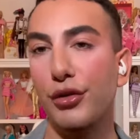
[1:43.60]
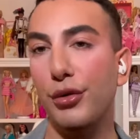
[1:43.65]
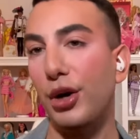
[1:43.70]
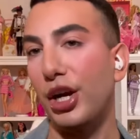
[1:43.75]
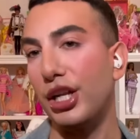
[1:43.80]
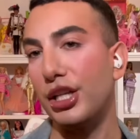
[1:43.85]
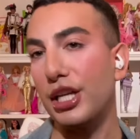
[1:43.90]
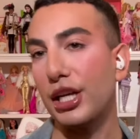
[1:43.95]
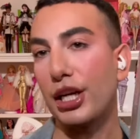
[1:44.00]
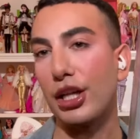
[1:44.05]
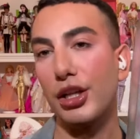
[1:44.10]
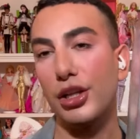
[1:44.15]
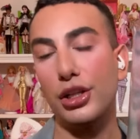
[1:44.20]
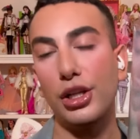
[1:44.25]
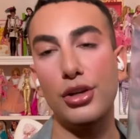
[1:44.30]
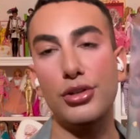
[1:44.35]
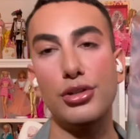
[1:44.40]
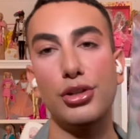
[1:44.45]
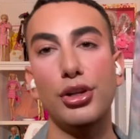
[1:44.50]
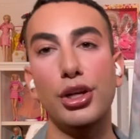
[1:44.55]
you want to take a
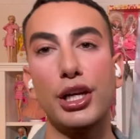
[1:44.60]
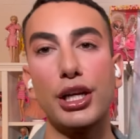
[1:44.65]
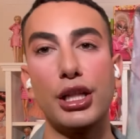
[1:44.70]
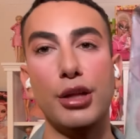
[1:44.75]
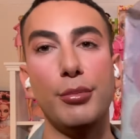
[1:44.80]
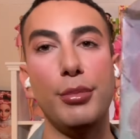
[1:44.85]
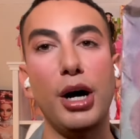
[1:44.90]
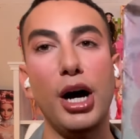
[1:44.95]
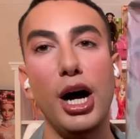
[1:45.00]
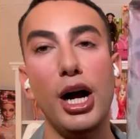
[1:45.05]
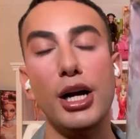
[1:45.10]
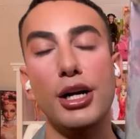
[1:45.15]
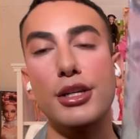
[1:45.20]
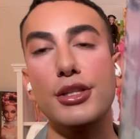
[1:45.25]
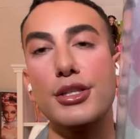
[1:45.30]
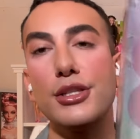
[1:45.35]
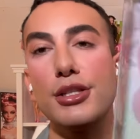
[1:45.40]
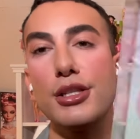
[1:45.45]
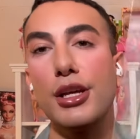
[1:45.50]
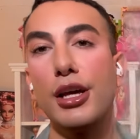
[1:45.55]
closer look at the
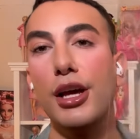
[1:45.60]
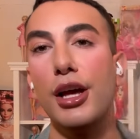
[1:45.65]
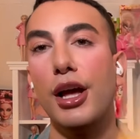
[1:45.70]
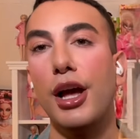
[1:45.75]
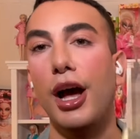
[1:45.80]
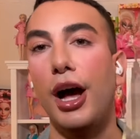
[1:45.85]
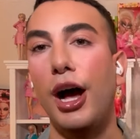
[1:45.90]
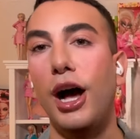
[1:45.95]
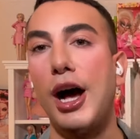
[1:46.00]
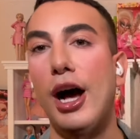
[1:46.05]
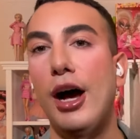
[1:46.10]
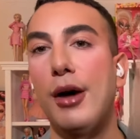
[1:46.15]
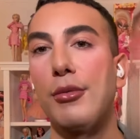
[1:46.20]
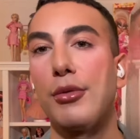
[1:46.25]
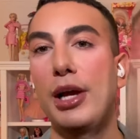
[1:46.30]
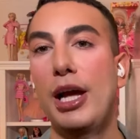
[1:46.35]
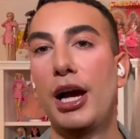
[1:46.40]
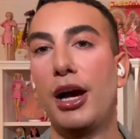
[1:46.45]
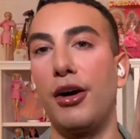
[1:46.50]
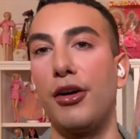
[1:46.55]
box,
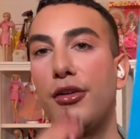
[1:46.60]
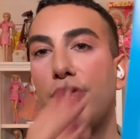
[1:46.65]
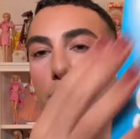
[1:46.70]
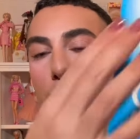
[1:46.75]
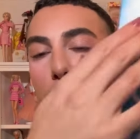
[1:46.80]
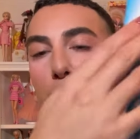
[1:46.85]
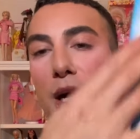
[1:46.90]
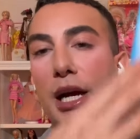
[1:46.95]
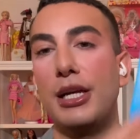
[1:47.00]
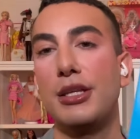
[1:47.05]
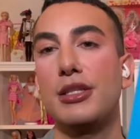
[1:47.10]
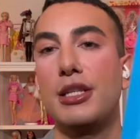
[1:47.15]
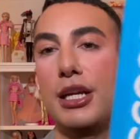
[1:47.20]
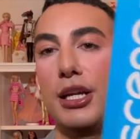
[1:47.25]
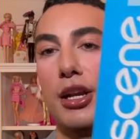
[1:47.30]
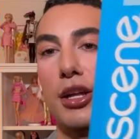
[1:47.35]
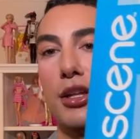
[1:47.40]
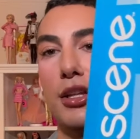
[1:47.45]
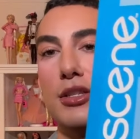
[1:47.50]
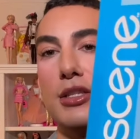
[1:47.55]
we have MyScene
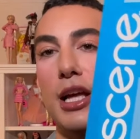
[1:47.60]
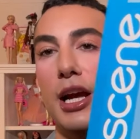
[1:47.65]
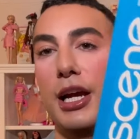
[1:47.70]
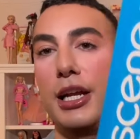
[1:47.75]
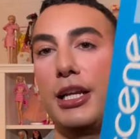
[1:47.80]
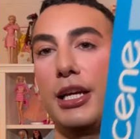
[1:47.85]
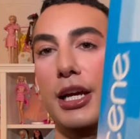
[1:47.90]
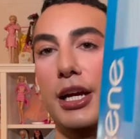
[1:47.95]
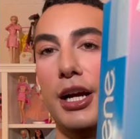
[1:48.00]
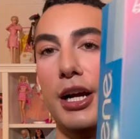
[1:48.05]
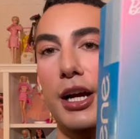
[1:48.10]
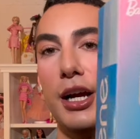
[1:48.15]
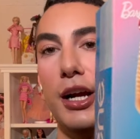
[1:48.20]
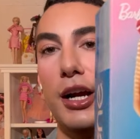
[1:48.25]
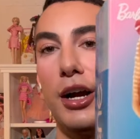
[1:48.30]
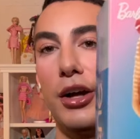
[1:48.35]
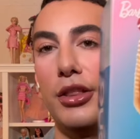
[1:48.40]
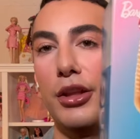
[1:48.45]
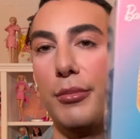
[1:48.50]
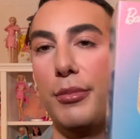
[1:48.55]
on the side here.
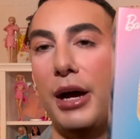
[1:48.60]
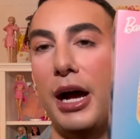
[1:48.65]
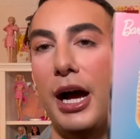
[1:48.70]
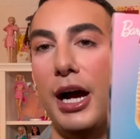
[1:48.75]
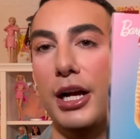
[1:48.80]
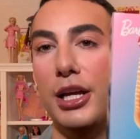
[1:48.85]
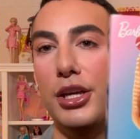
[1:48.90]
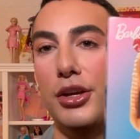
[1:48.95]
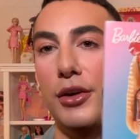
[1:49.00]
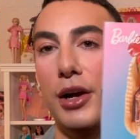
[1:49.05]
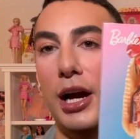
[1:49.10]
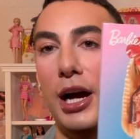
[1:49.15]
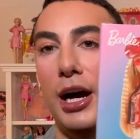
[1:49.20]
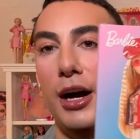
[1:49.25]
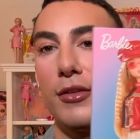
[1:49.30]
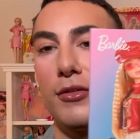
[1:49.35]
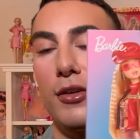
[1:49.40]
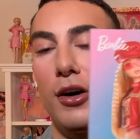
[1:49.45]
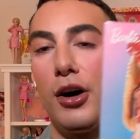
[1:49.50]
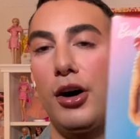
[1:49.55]
On the back, you
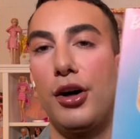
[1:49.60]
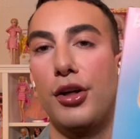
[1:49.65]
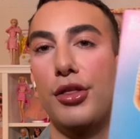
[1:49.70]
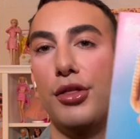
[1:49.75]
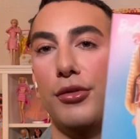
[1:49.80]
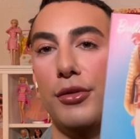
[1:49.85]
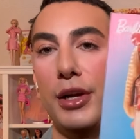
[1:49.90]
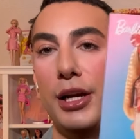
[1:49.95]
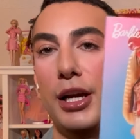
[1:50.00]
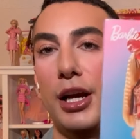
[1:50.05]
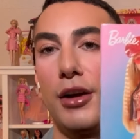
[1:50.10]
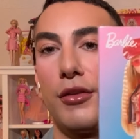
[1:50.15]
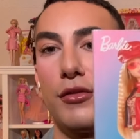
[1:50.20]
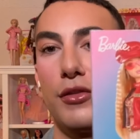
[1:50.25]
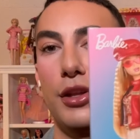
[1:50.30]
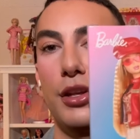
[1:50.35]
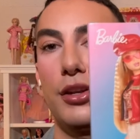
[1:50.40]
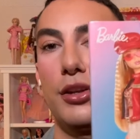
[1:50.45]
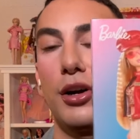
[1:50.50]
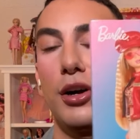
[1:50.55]
have all three of
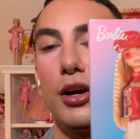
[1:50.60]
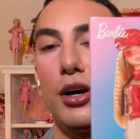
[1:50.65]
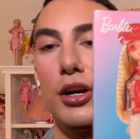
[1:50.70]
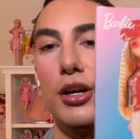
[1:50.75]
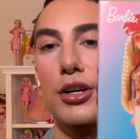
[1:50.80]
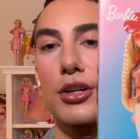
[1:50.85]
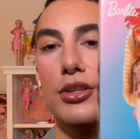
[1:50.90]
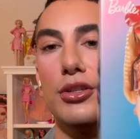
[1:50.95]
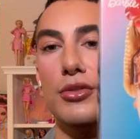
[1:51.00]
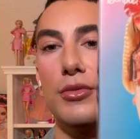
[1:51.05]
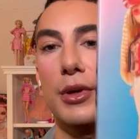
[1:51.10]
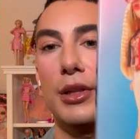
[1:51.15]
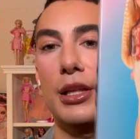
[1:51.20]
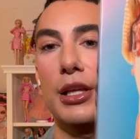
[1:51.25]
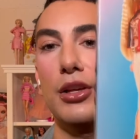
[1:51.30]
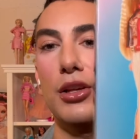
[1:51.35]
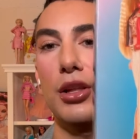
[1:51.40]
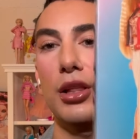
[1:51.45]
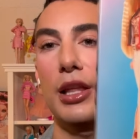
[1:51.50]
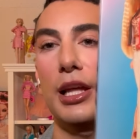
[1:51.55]
the dolls with
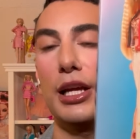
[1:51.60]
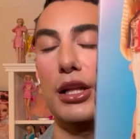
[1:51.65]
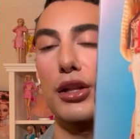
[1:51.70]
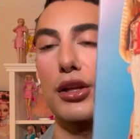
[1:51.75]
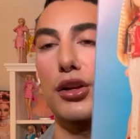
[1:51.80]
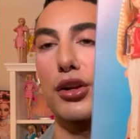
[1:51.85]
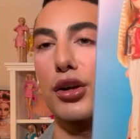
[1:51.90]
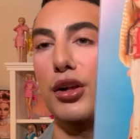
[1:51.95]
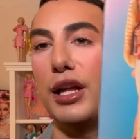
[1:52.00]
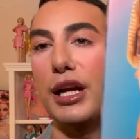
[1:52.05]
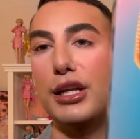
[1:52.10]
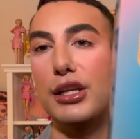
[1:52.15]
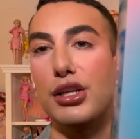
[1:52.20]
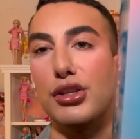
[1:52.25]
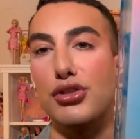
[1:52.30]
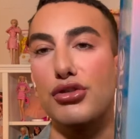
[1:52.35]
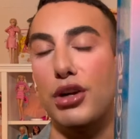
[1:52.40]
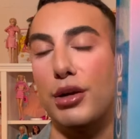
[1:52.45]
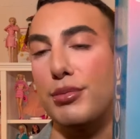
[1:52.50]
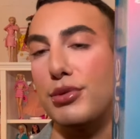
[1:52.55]
a little
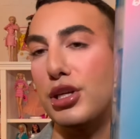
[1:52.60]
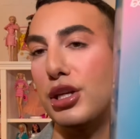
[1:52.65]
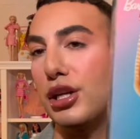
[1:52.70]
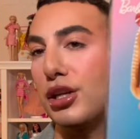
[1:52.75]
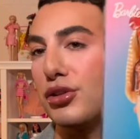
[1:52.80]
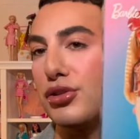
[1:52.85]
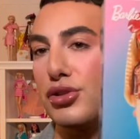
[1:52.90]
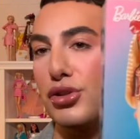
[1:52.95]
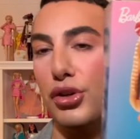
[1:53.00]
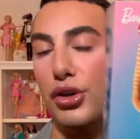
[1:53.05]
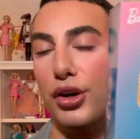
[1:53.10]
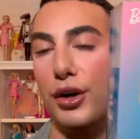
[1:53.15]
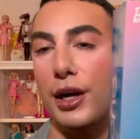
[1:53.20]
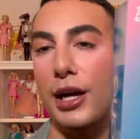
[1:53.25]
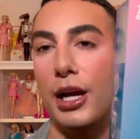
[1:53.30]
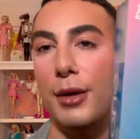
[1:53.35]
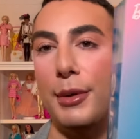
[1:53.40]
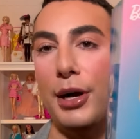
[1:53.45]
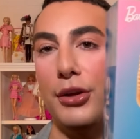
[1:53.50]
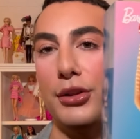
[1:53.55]
description and
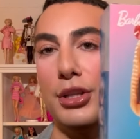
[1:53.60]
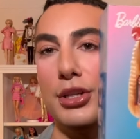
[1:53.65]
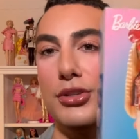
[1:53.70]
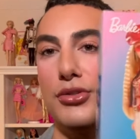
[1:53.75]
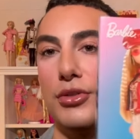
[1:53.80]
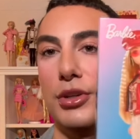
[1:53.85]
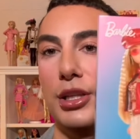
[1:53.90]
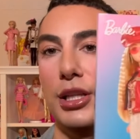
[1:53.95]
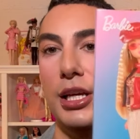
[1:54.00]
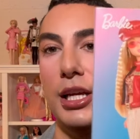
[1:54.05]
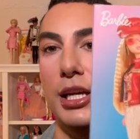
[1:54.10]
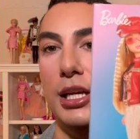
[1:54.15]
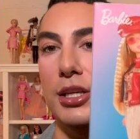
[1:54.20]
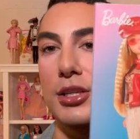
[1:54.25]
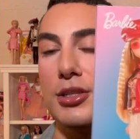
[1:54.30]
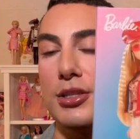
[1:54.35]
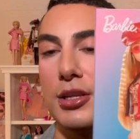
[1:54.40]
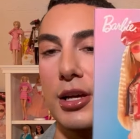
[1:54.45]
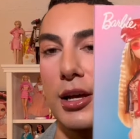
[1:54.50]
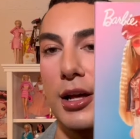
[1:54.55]
story about this release.